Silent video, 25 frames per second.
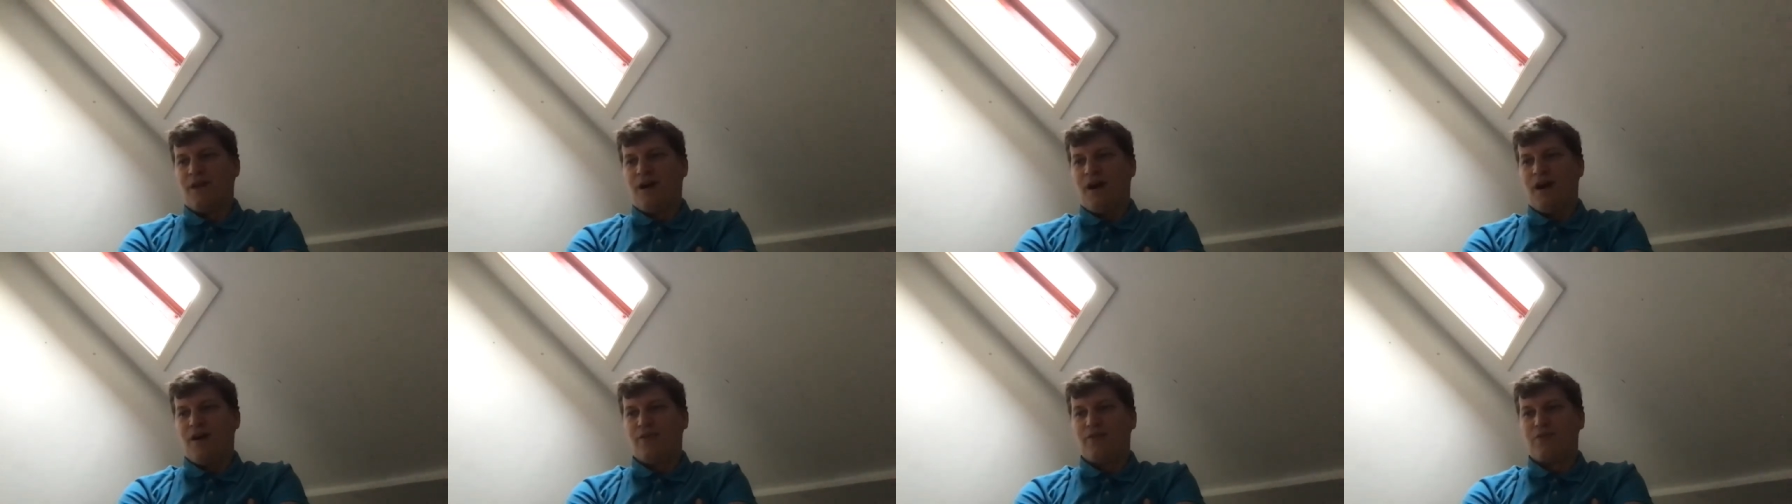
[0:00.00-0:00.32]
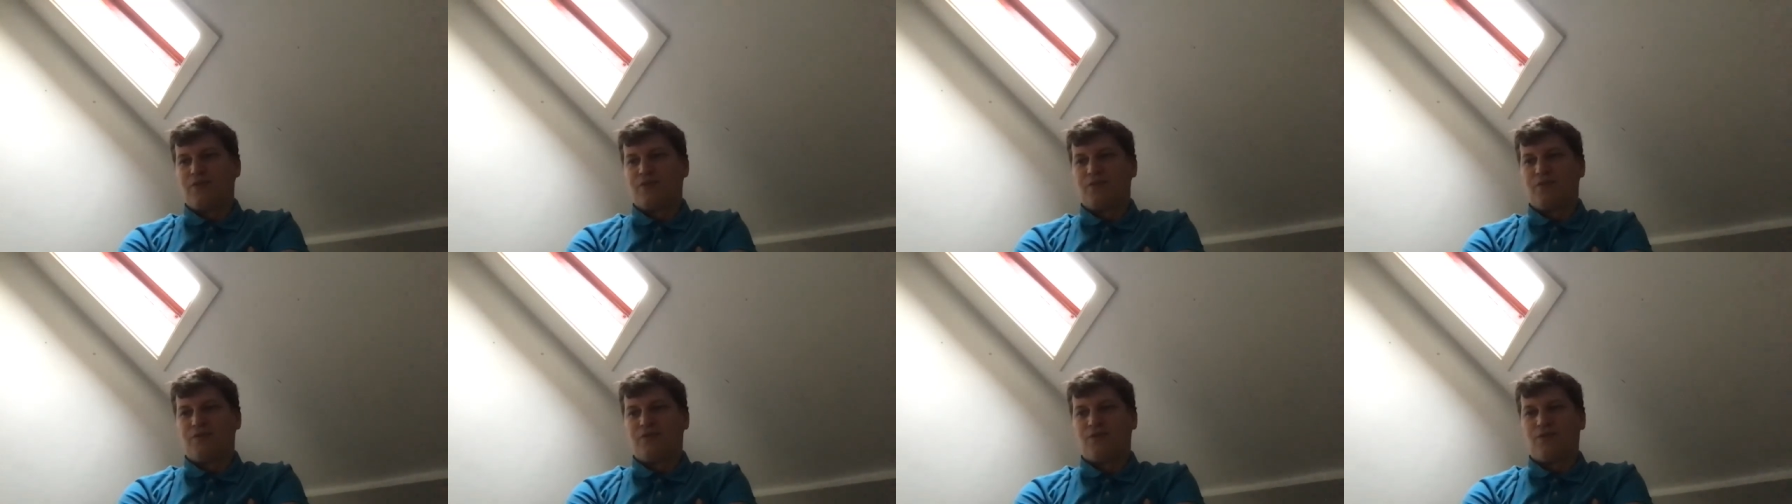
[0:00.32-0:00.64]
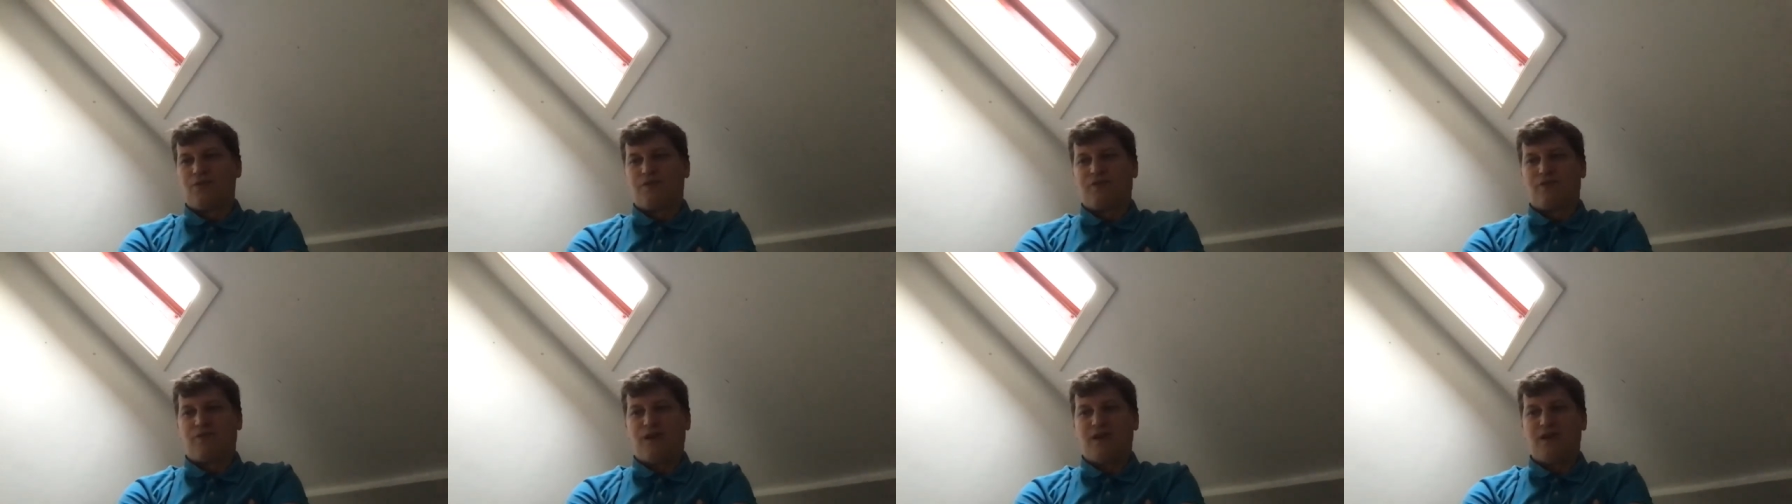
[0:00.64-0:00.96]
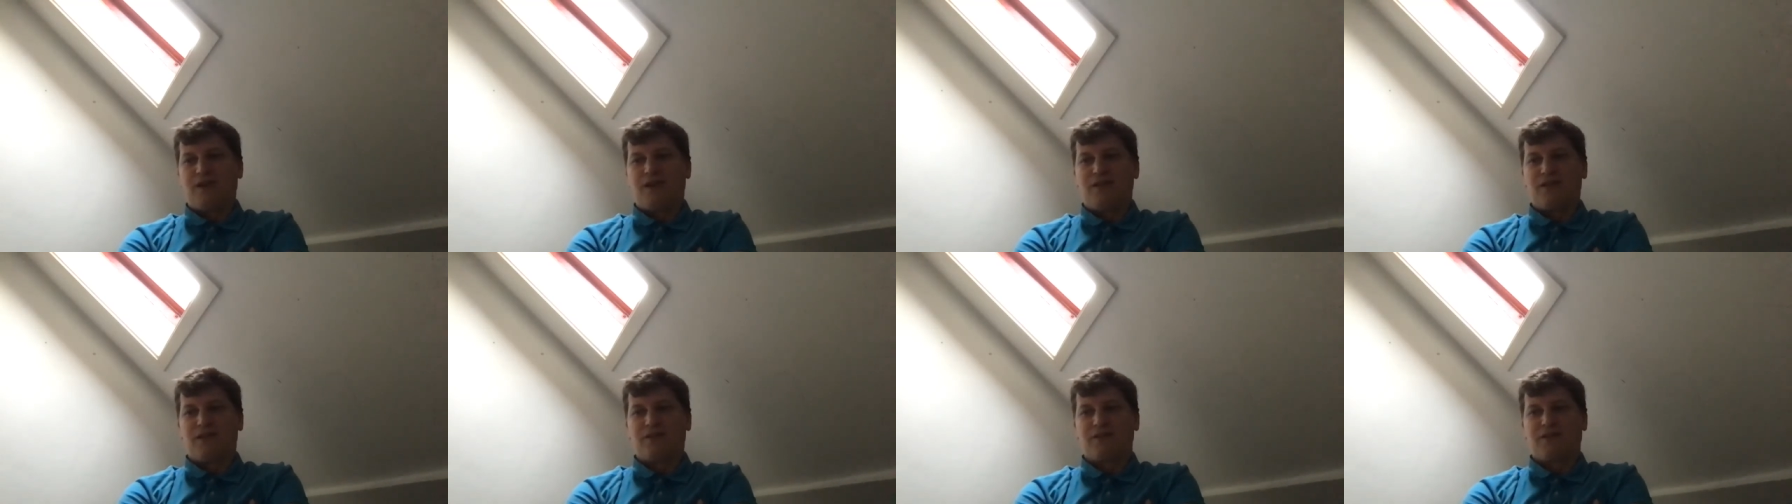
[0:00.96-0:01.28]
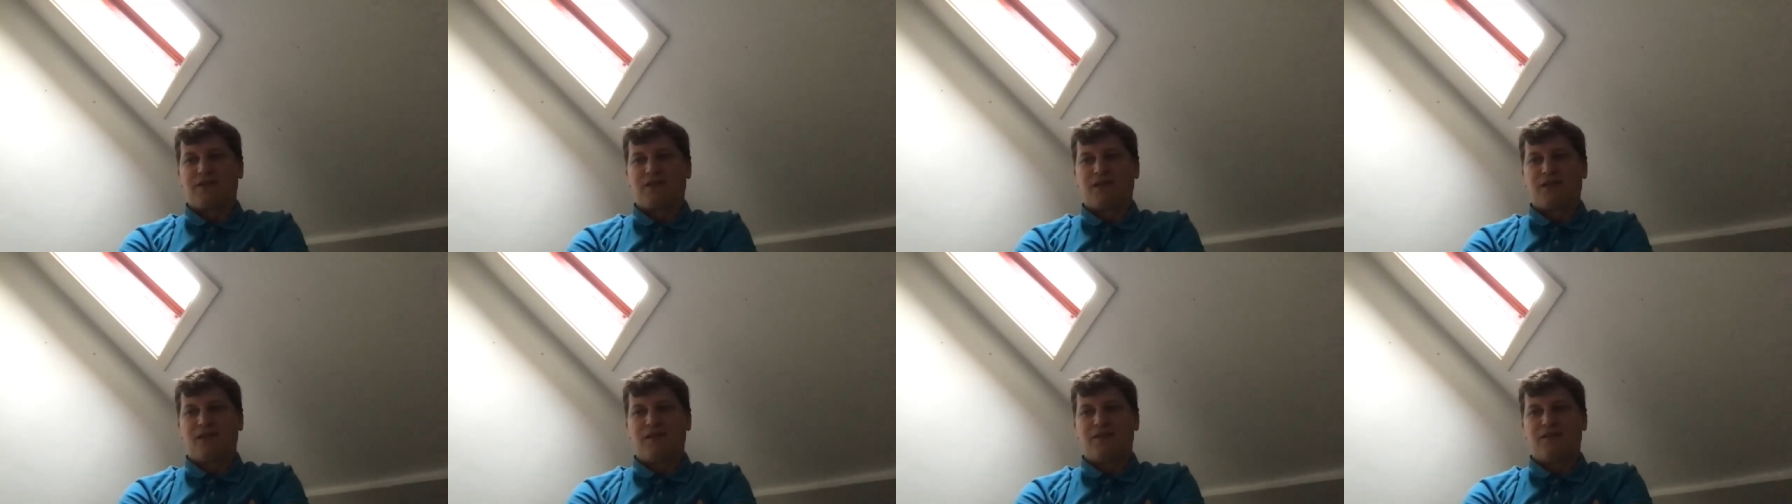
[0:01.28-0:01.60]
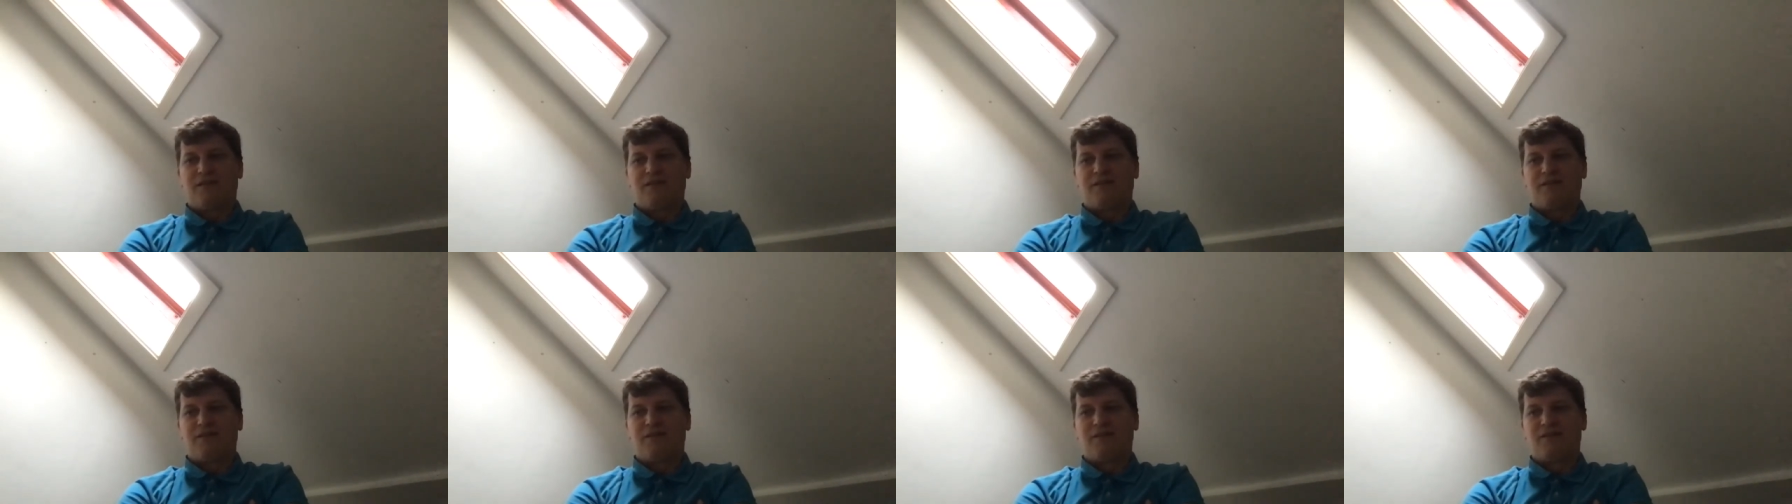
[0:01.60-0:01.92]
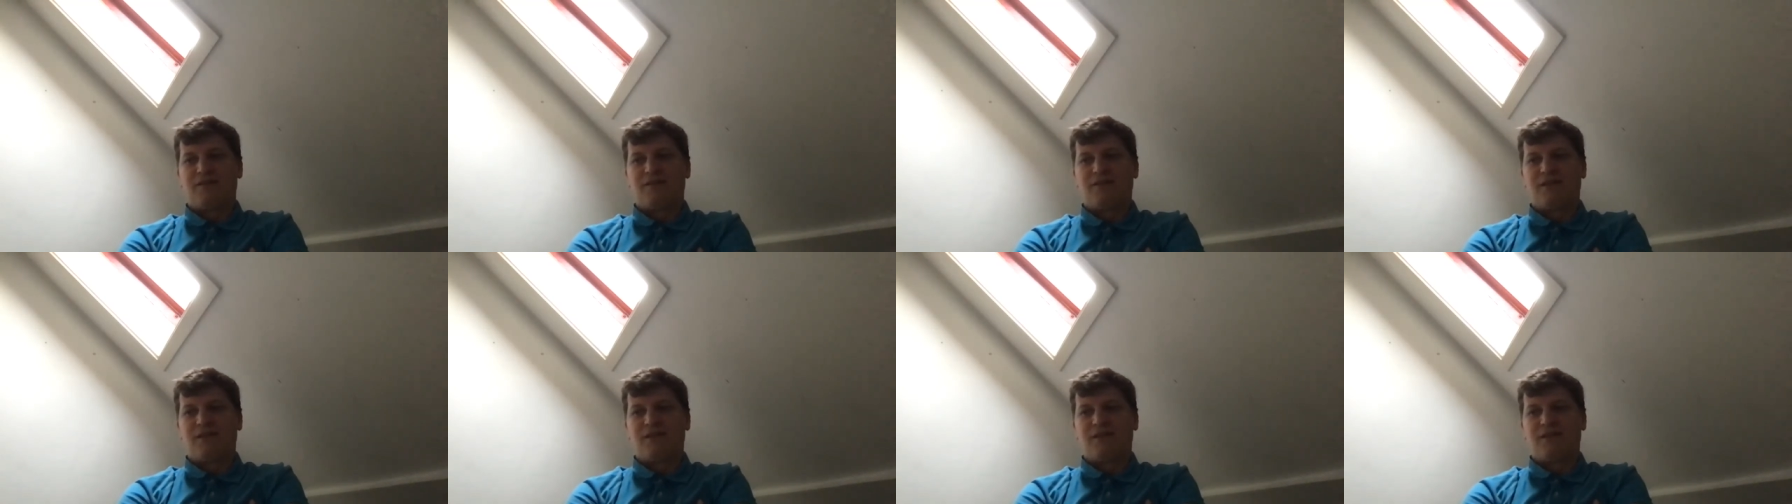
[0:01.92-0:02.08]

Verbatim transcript: I also don't quite understand uh,